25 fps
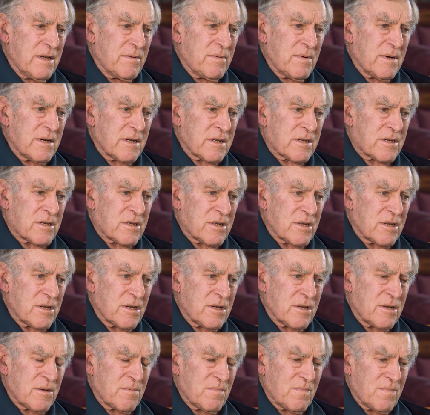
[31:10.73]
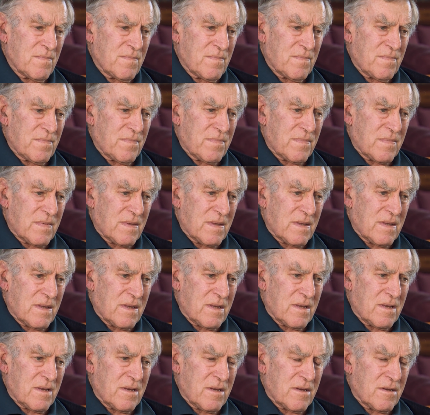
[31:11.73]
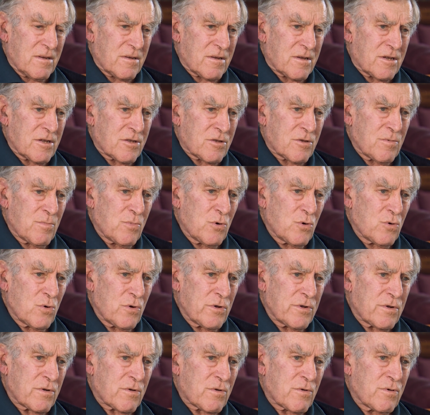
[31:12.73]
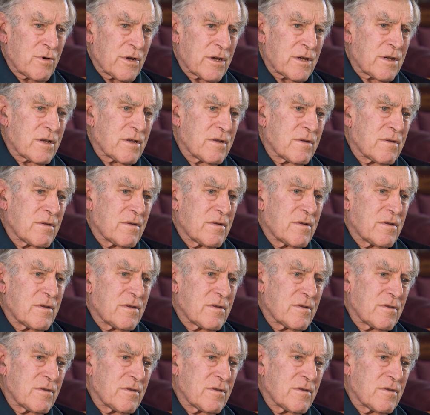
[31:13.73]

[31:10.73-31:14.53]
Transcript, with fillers: But uh, he get the ball in quick, and,